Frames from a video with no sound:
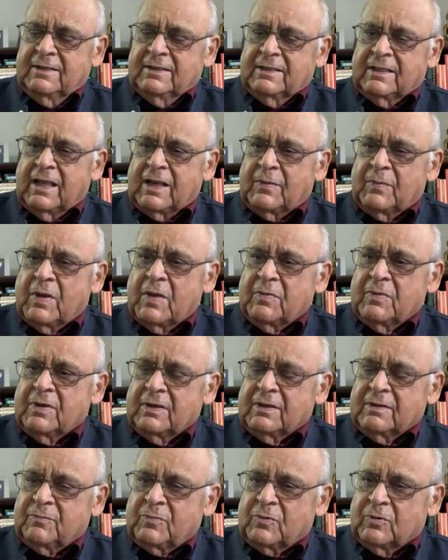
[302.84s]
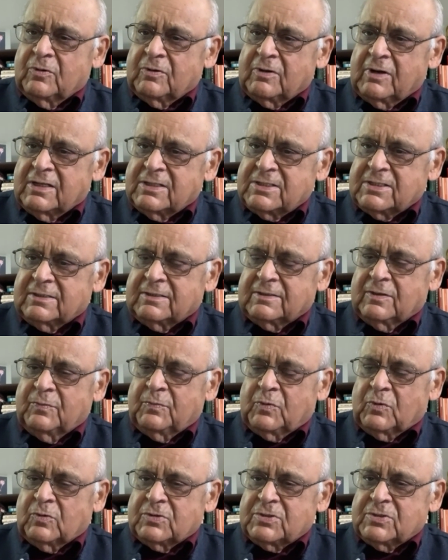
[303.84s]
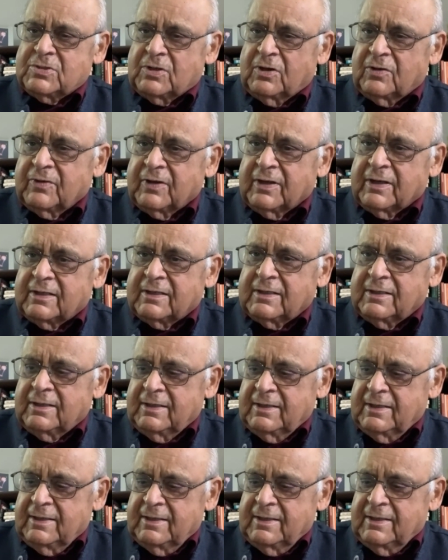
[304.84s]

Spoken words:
that may be pro-Russian or pro-Soviet,